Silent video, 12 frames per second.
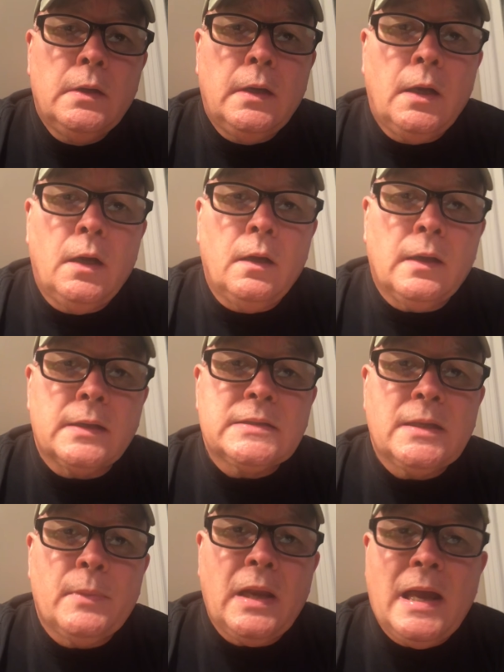Uh, like I
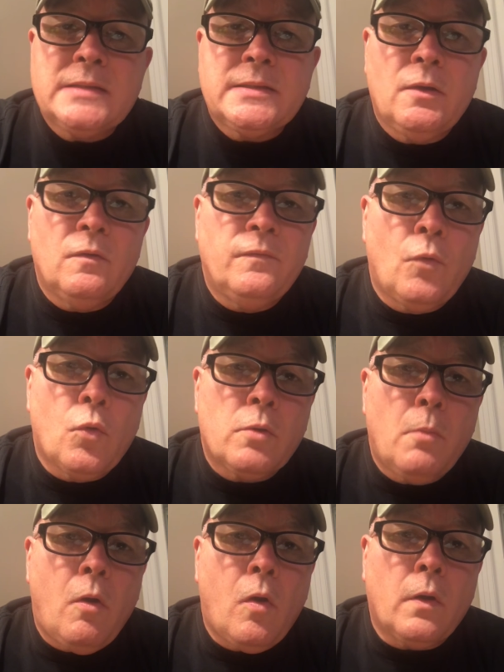said, my last day on 4
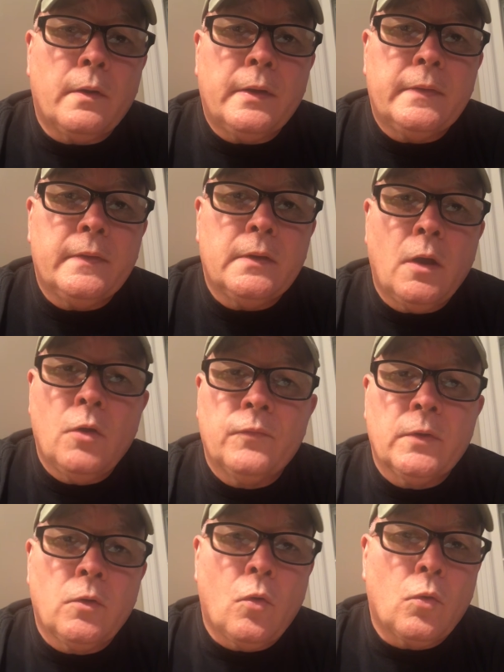tomorrow, and then
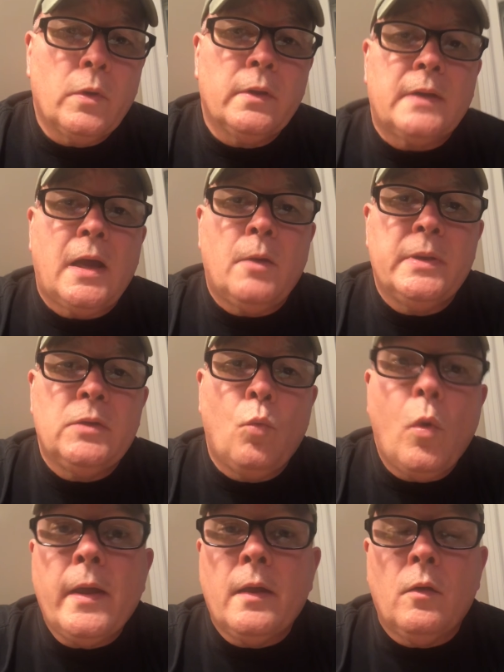hopefully, Lord willing, I'll be
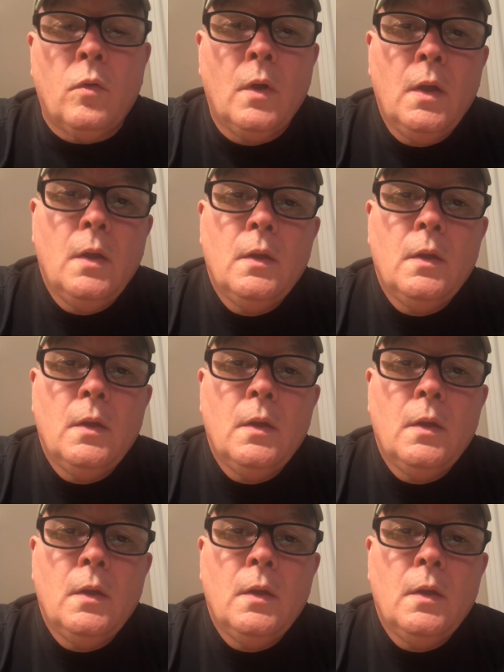well